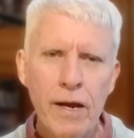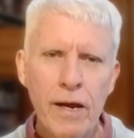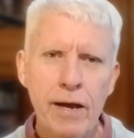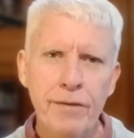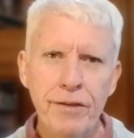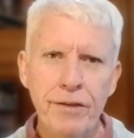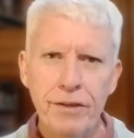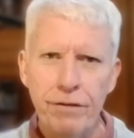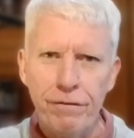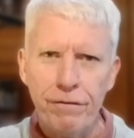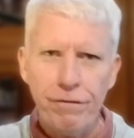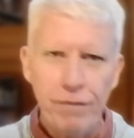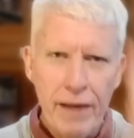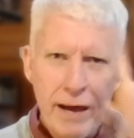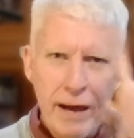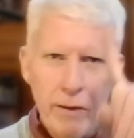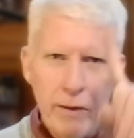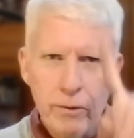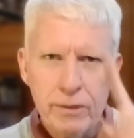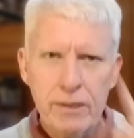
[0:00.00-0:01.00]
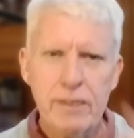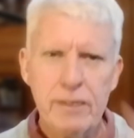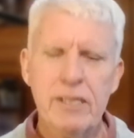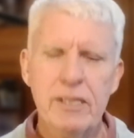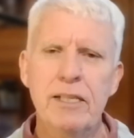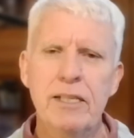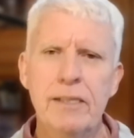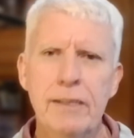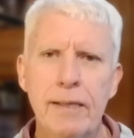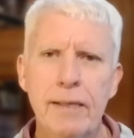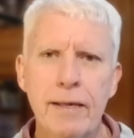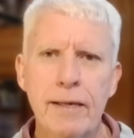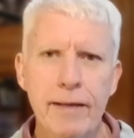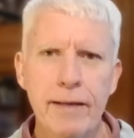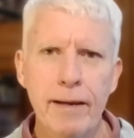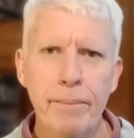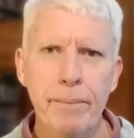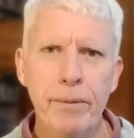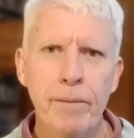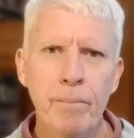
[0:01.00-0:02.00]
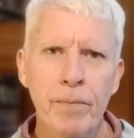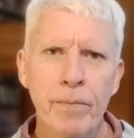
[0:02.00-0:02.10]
and then the flowers sticking up.